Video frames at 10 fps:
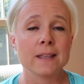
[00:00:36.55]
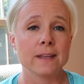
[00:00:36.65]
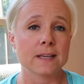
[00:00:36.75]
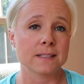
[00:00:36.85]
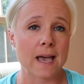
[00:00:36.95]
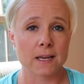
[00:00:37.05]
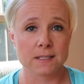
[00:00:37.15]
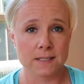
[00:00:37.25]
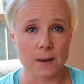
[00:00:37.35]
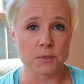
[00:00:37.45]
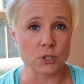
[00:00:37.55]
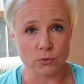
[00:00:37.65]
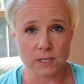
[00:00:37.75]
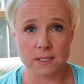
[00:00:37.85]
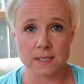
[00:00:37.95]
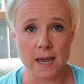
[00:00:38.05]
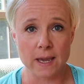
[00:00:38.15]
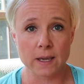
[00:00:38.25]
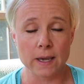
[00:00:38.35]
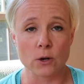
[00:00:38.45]
the exact steps you need to
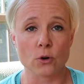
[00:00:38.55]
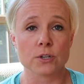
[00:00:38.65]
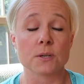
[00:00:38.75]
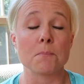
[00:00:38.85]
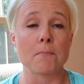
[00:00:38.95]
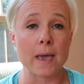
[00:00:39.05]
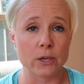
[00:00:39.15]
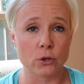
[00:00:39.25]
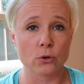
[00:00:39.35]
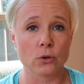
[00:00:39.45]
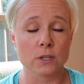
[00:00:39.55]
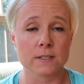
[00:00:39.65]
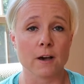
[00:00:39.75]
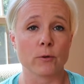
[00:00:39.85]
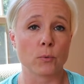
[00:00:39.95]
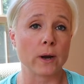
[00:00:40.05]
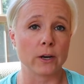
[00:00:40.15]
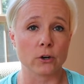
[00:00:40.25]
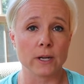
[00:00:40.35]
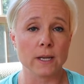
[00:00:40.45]
take in order to make yourself a
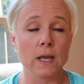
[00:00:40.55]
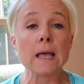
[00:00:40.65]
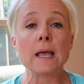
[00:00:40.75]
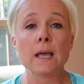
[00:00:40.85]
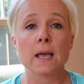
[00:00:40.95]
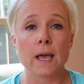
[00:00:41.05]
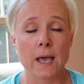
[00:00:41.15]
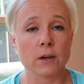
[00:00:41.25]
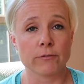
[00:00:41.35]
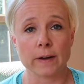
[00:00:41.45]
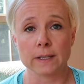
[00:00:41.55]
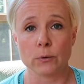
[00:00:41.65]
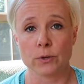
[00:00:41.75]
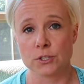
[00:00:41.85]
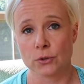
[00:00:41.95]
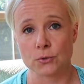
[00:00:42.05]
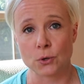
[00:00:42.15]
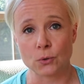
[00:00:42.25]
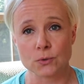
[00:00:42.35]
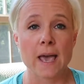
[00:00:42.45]
priority and finally reach those
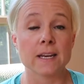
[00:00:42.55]
goals.